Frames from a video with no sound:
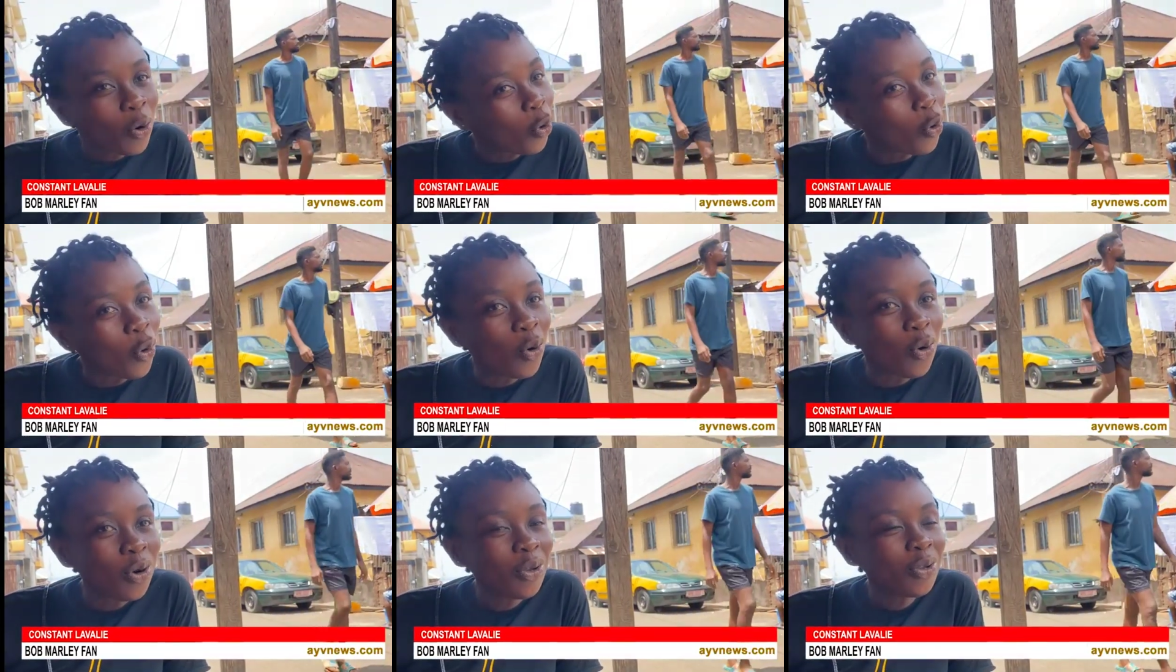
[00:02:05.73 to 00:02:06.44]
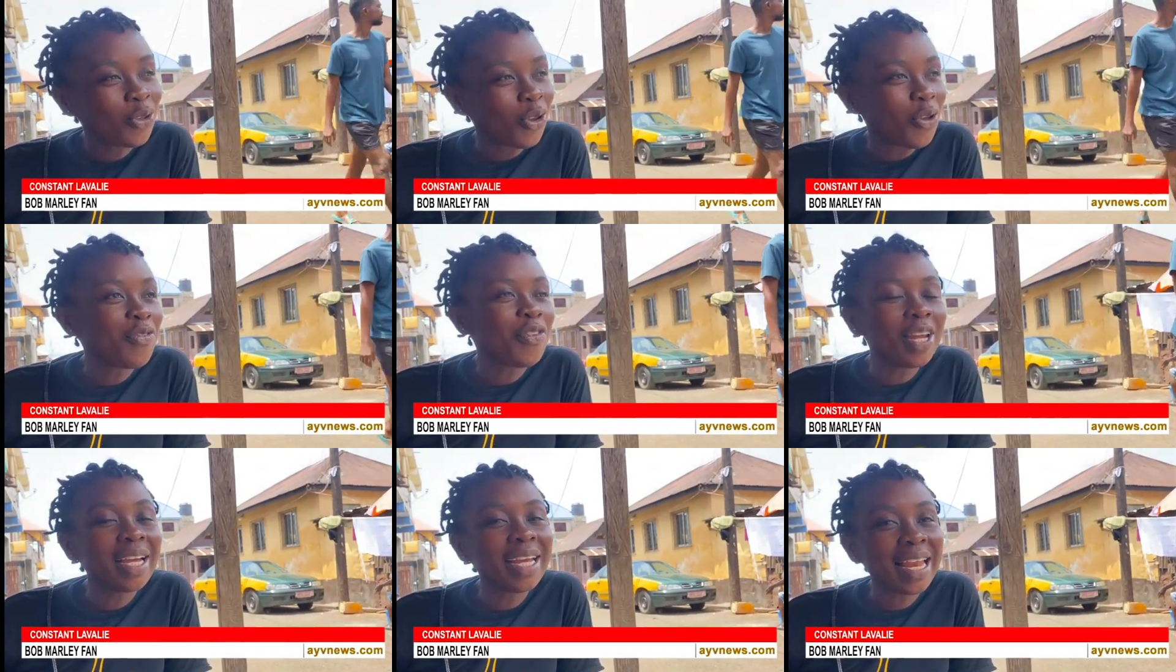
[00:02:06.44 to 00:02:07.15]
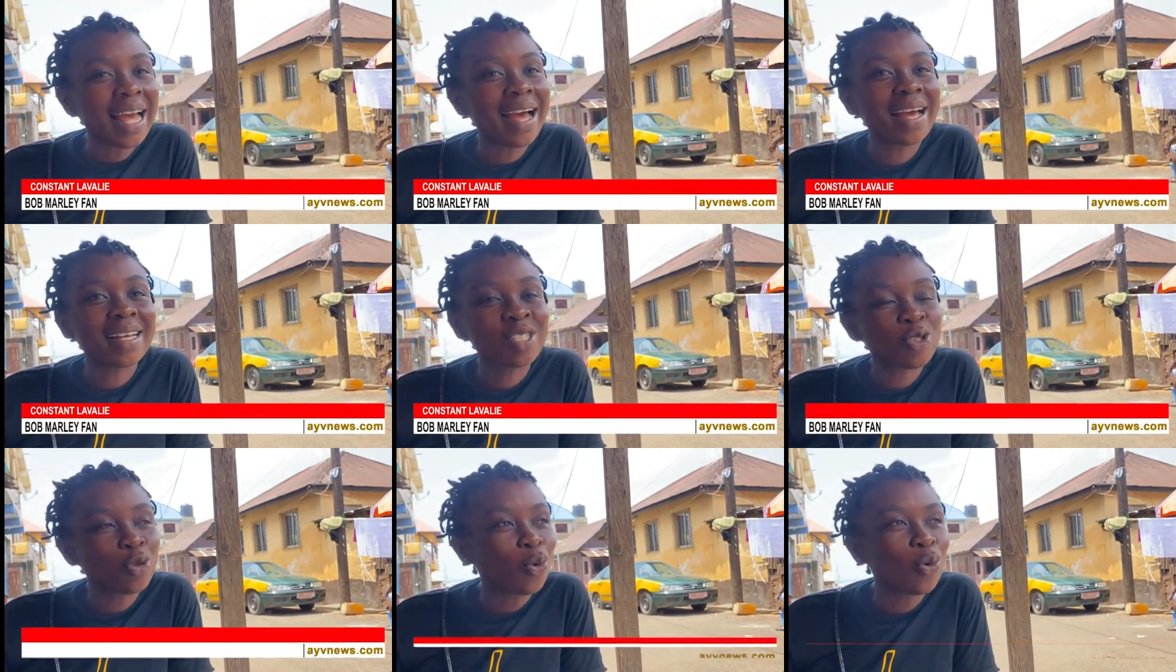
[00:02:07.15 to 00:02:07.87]
cool, you feel
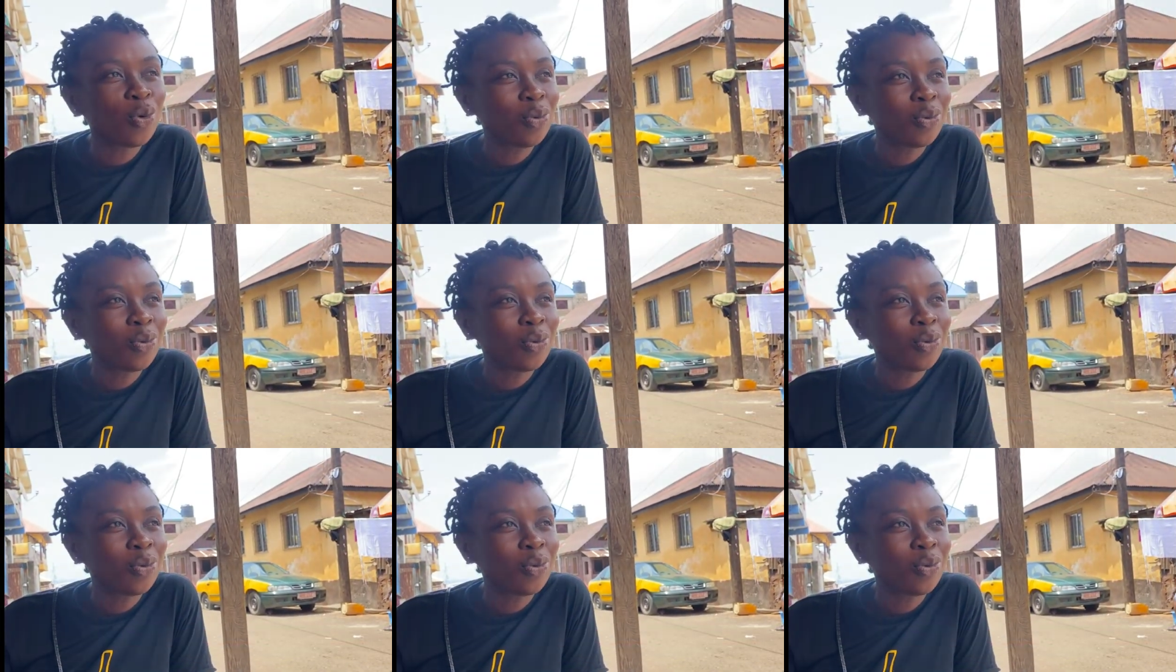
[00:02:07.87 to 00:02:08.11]
relaxed, so